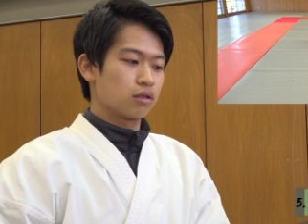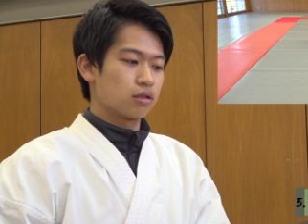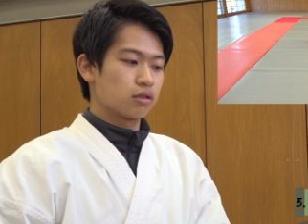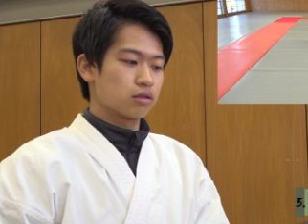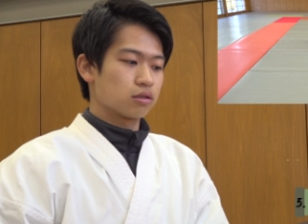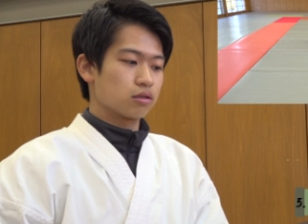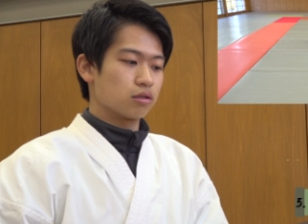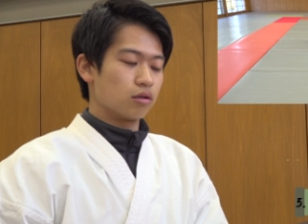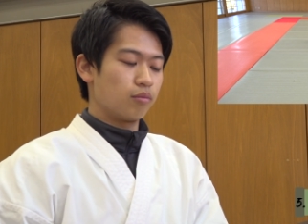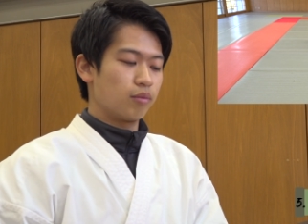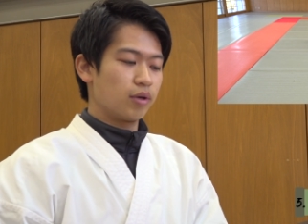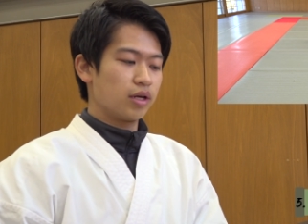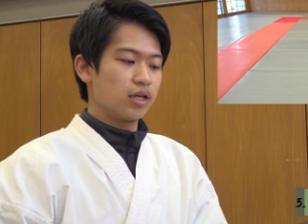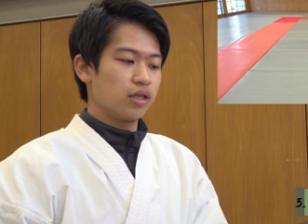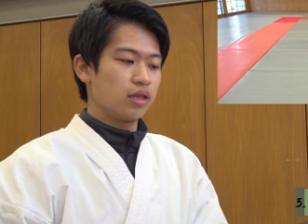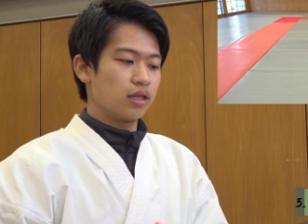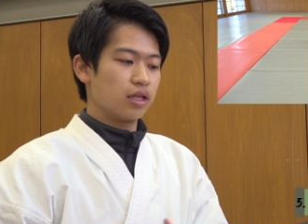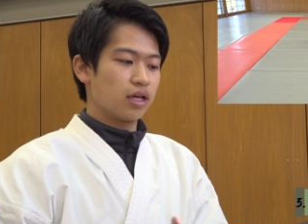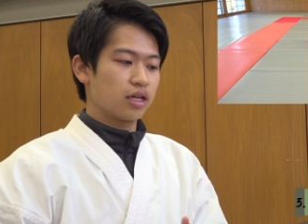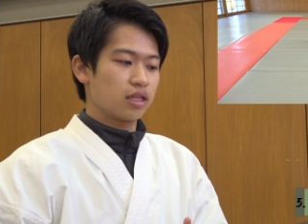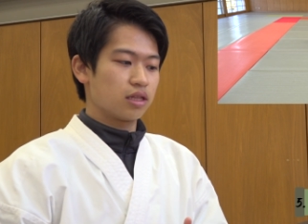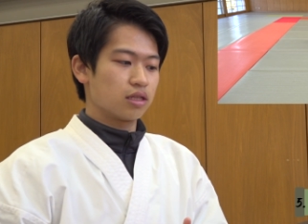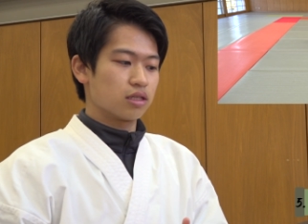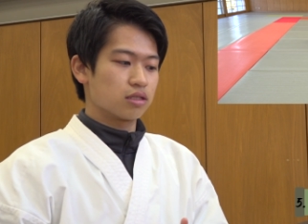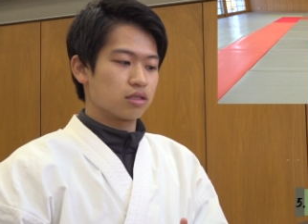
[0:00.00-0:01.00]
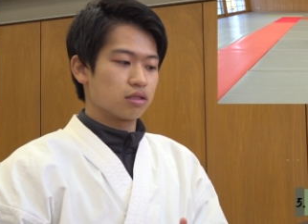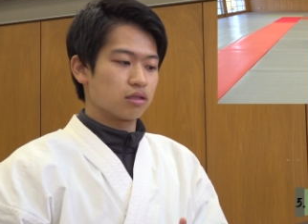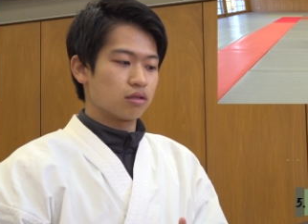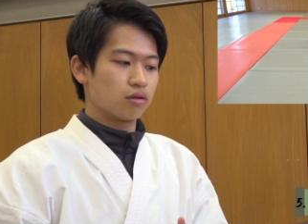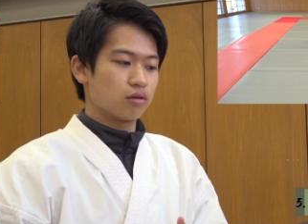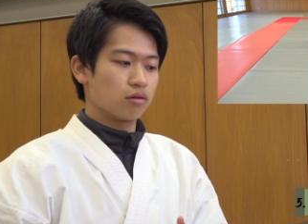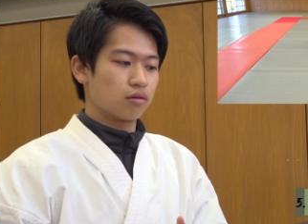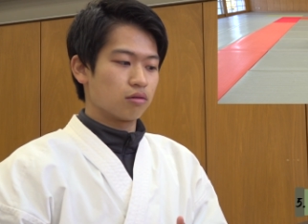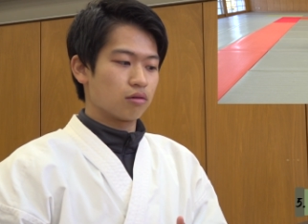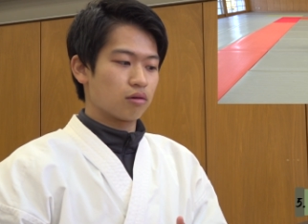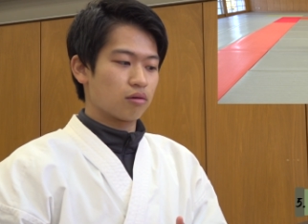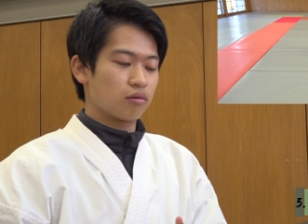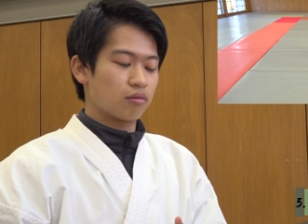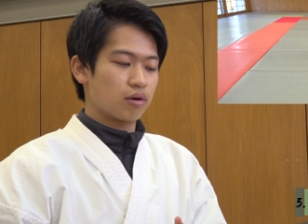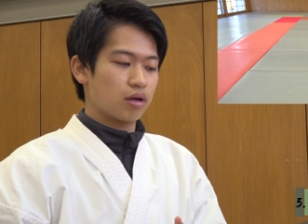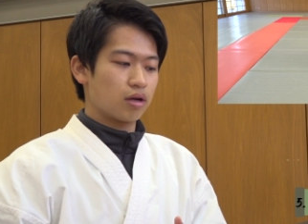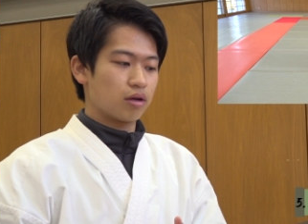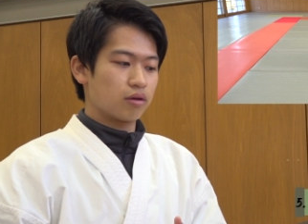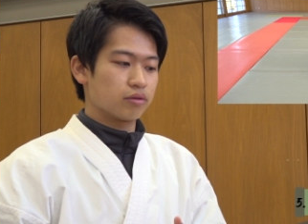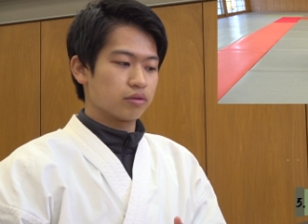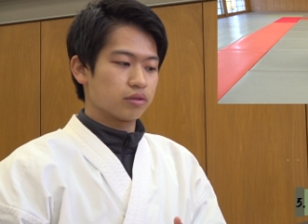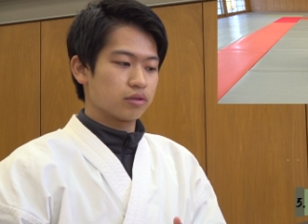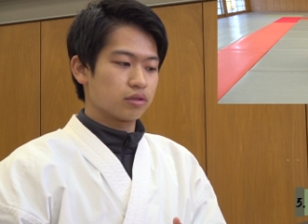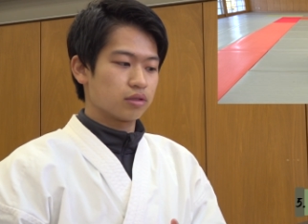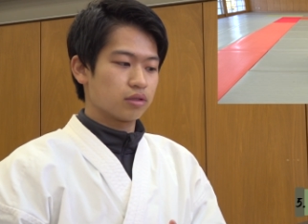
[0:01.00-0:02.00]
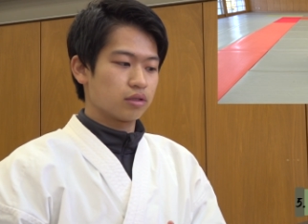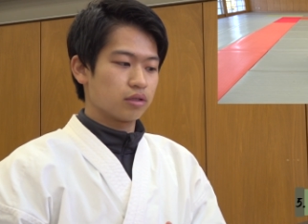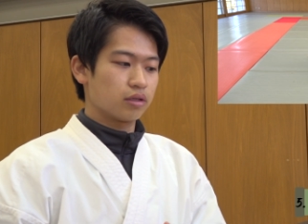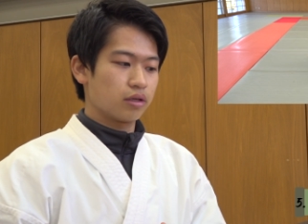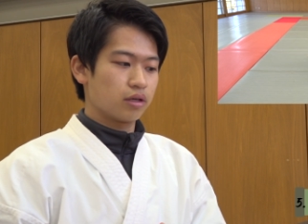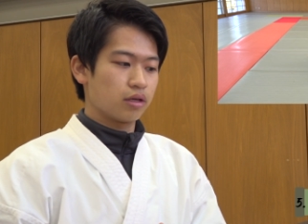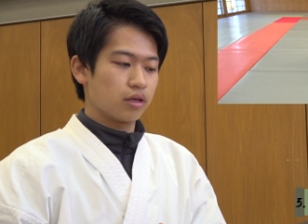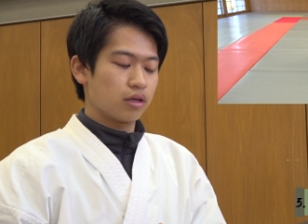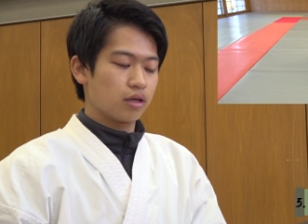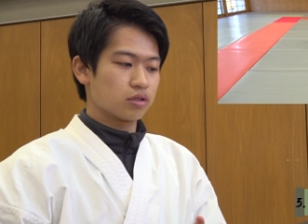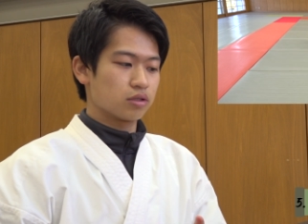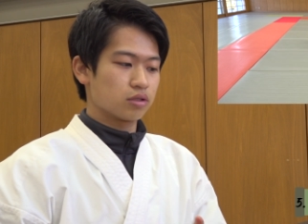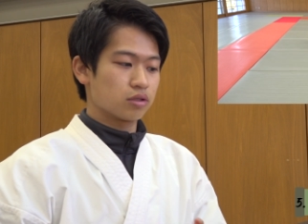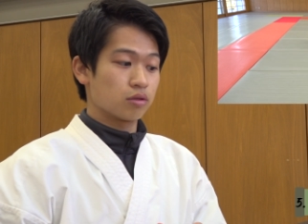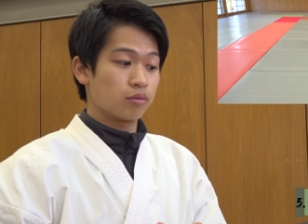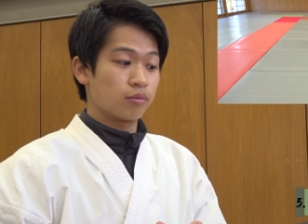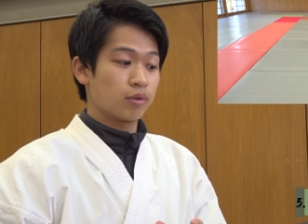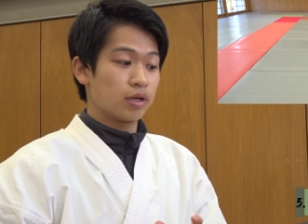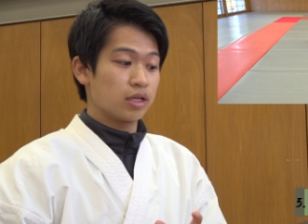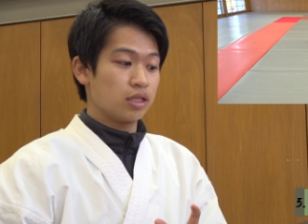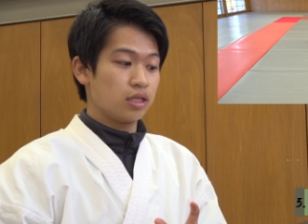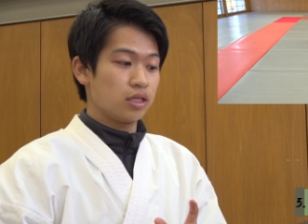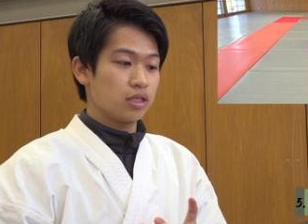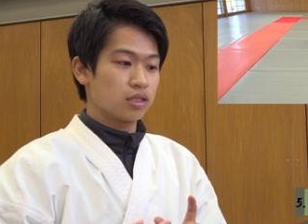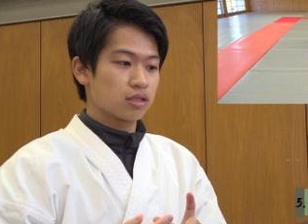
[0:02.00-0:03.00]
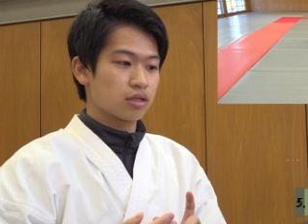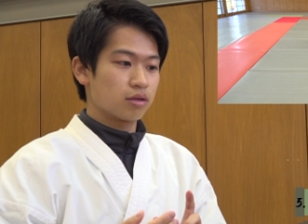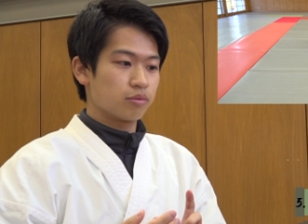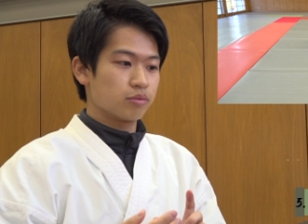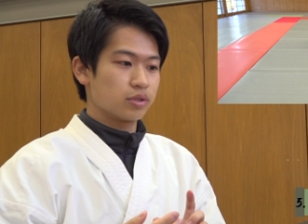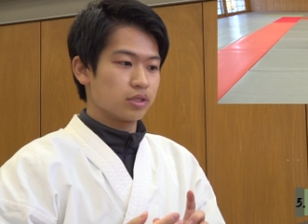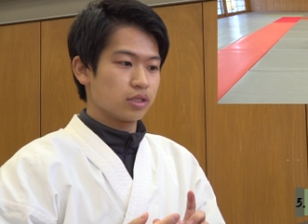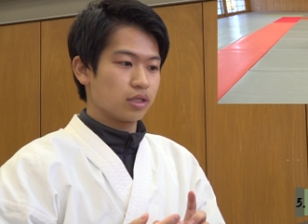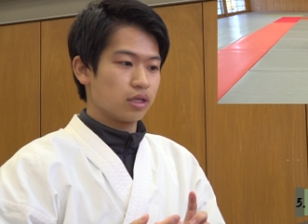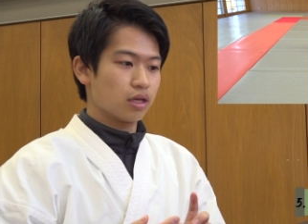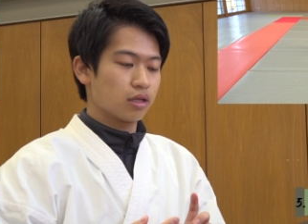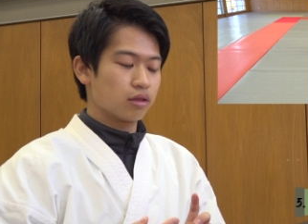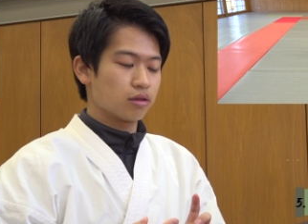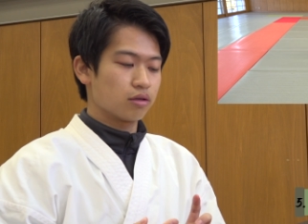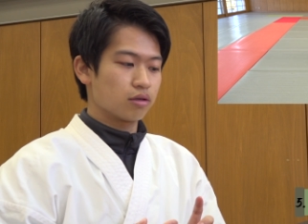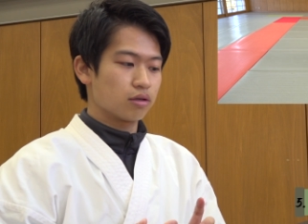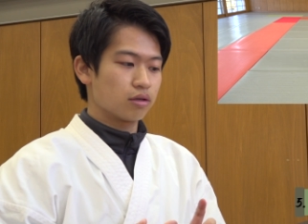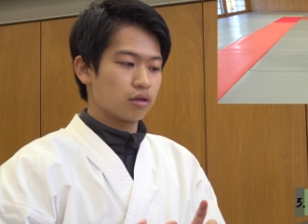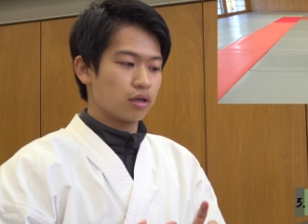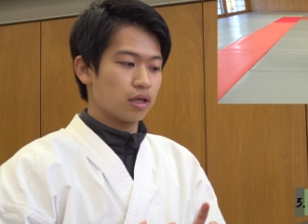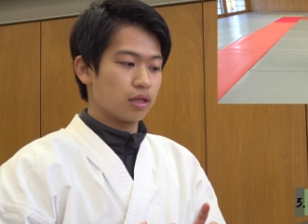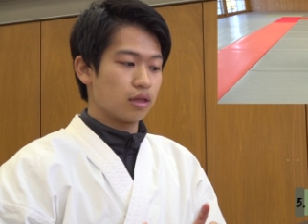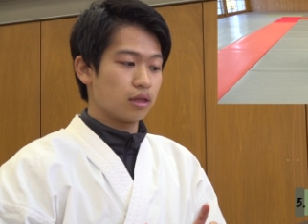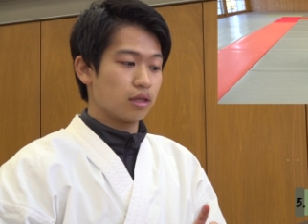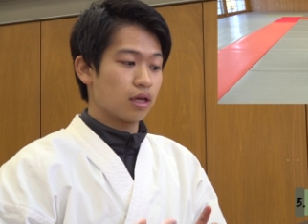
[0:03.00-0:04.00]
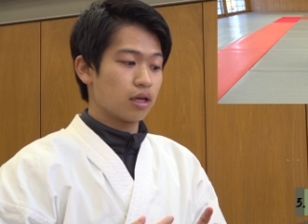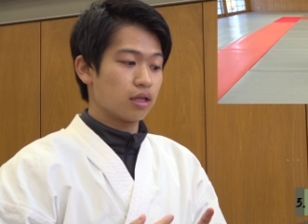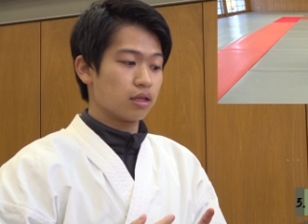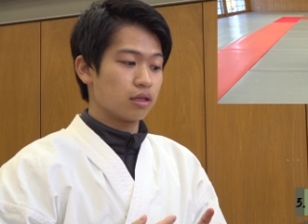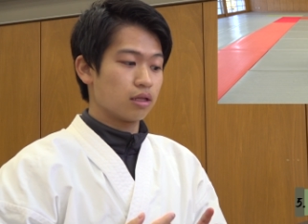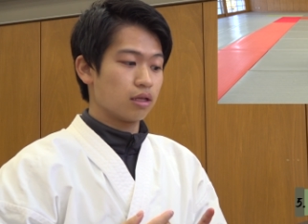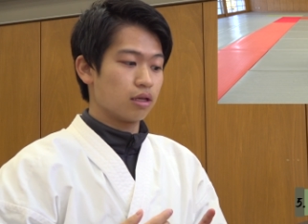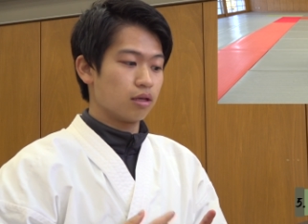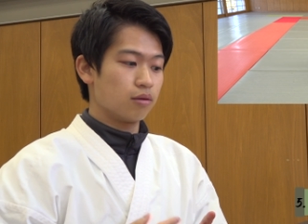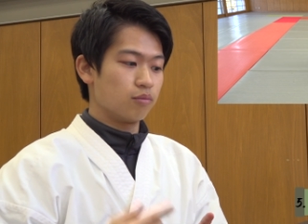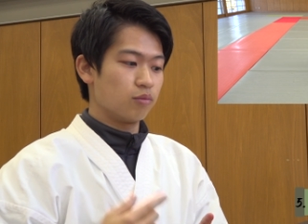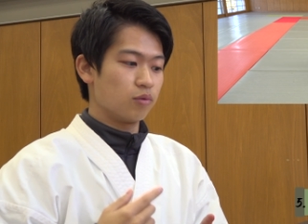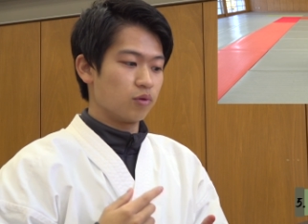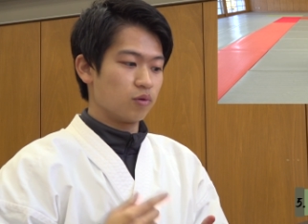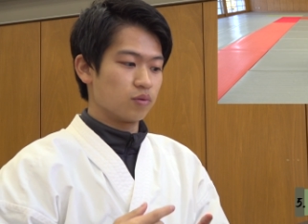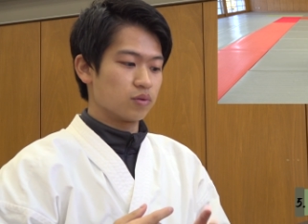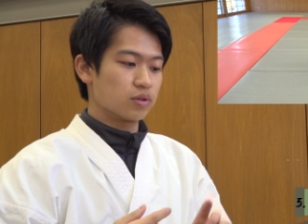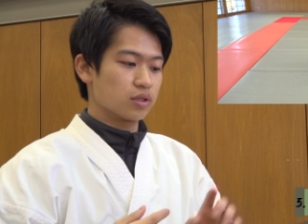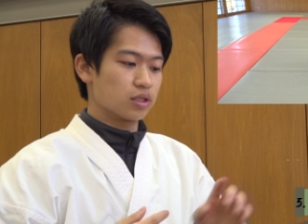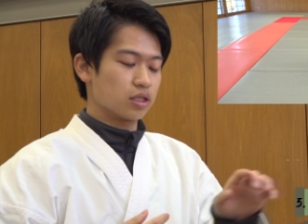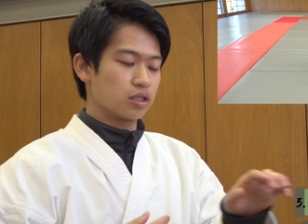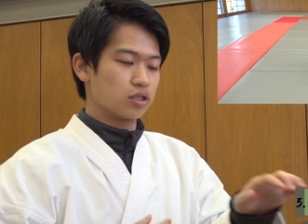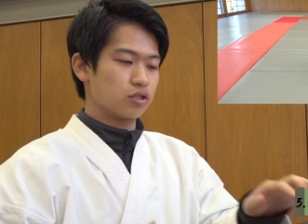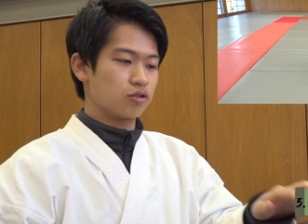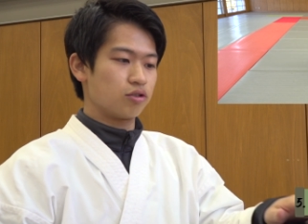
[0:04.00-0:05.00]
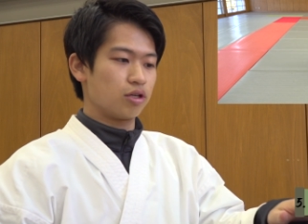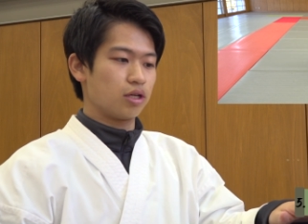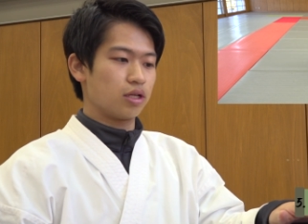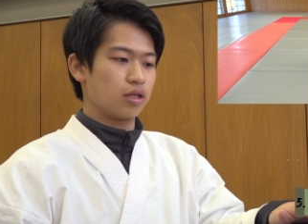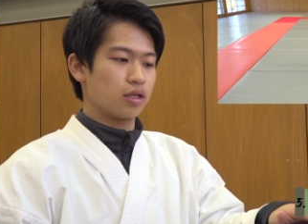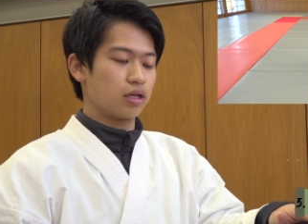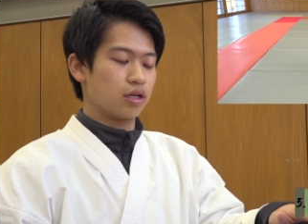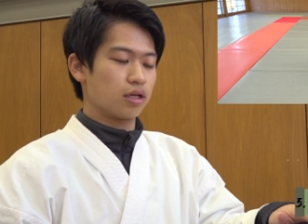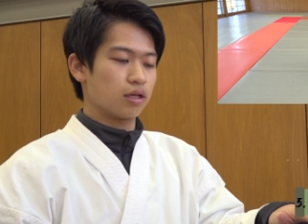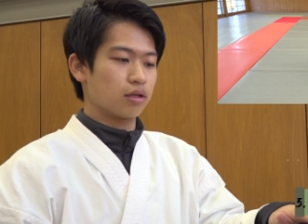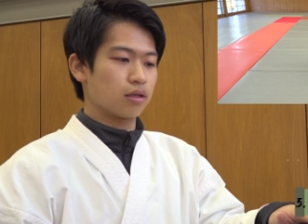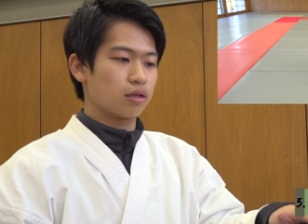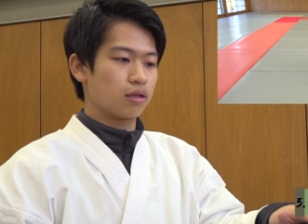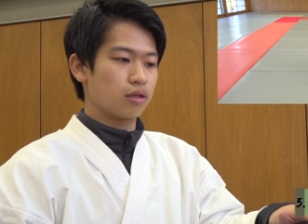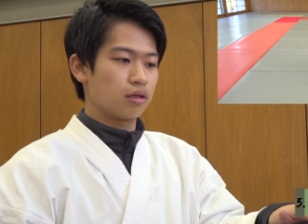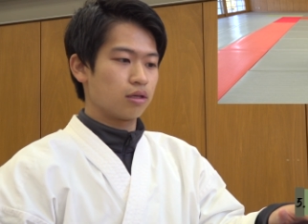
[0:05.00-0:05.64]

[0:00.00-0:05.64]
So my leg doesn't go around. So my knees come together and then it moves in a straight line.